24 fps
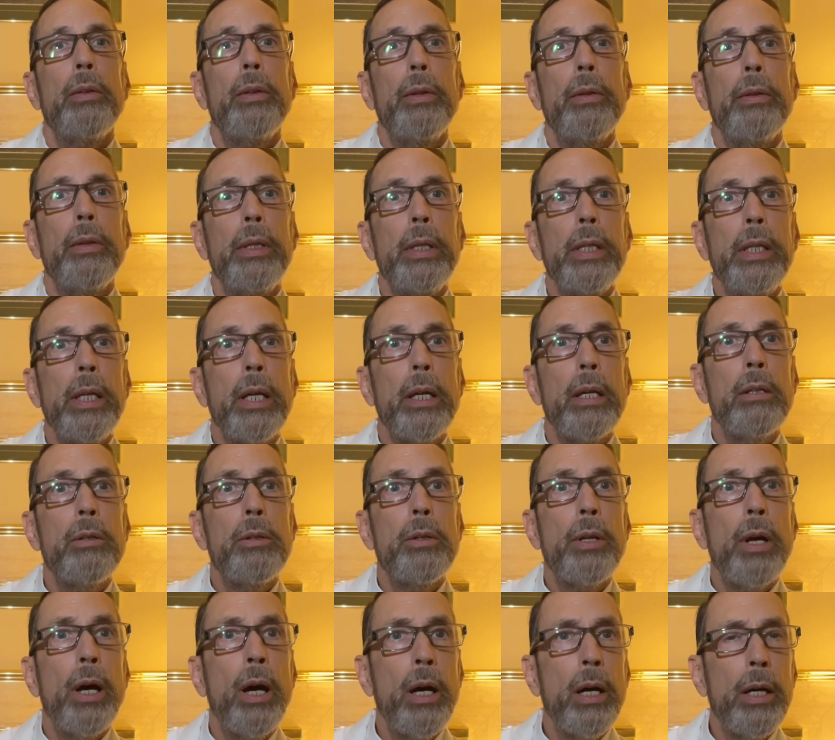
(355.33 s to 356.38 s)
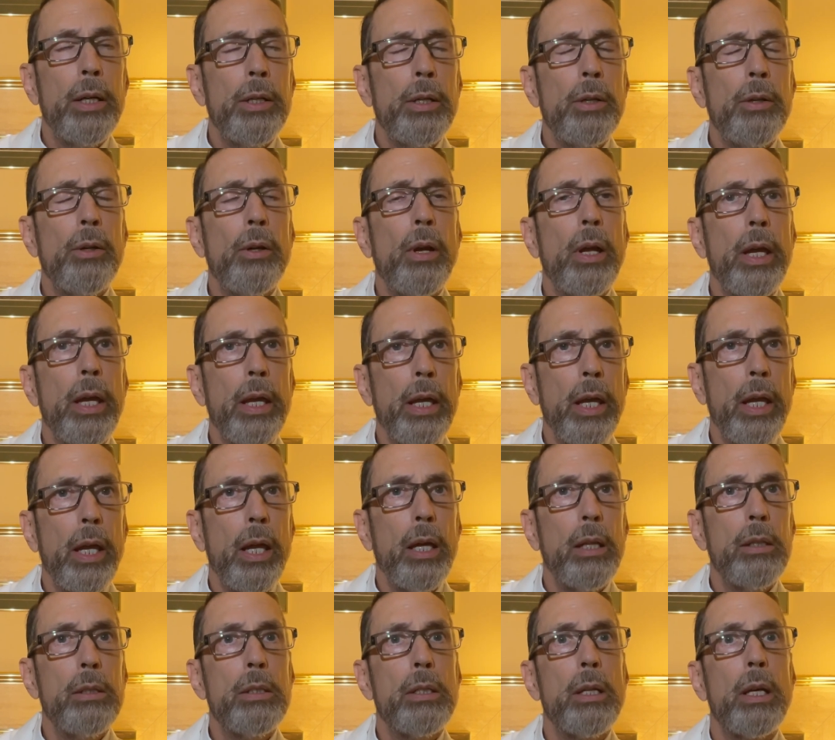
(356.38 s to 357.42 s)
the entire
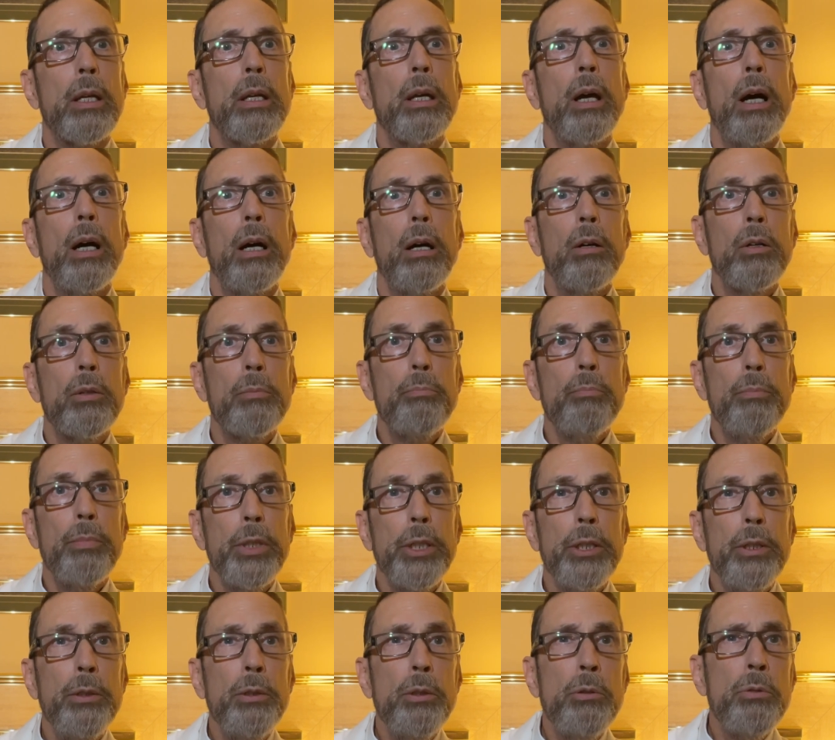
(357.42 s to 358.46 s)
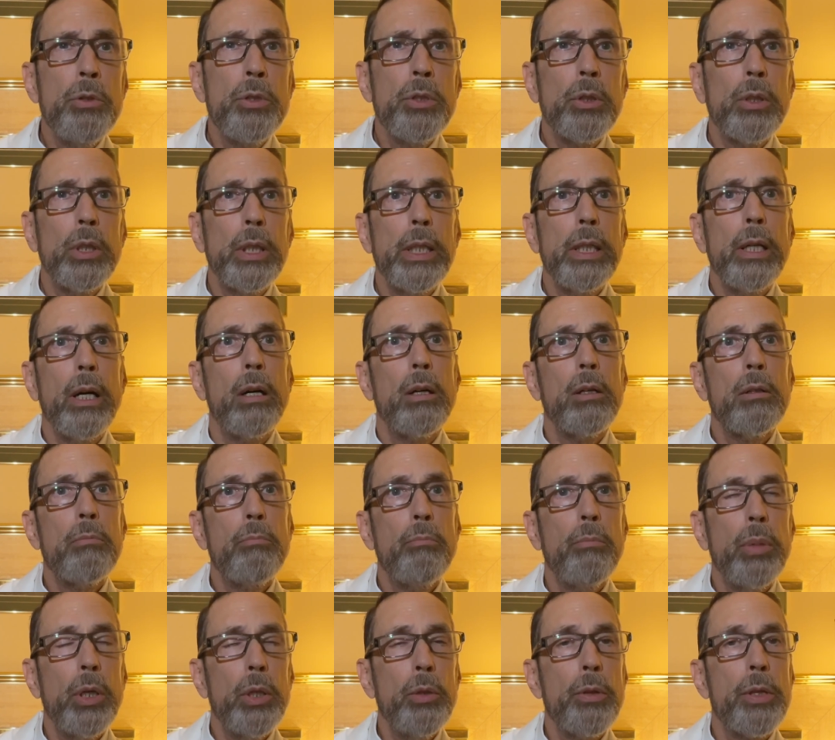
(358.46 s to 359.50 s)
hand, on, usually on
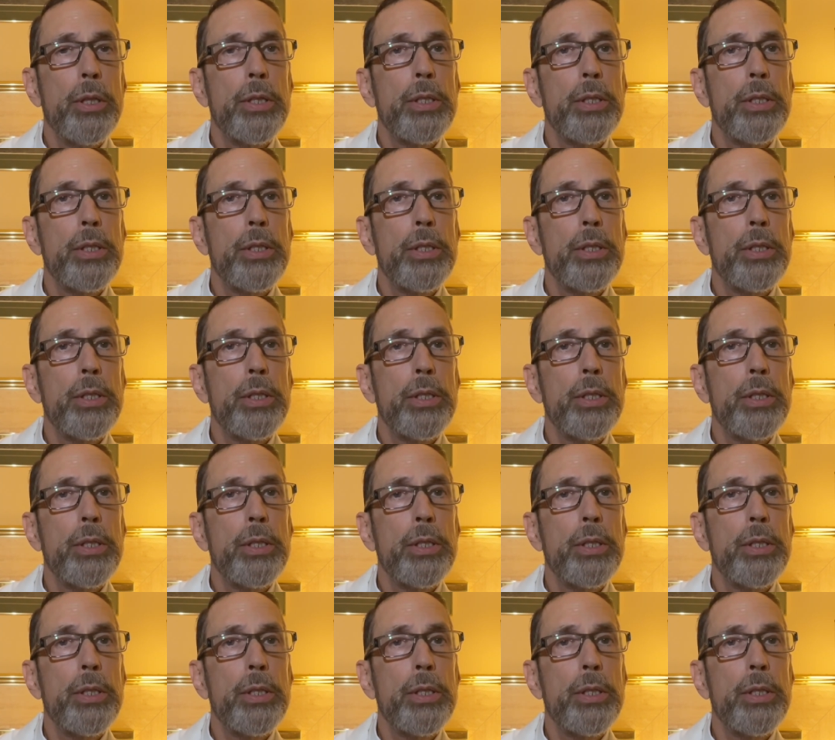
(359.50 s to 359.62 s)
both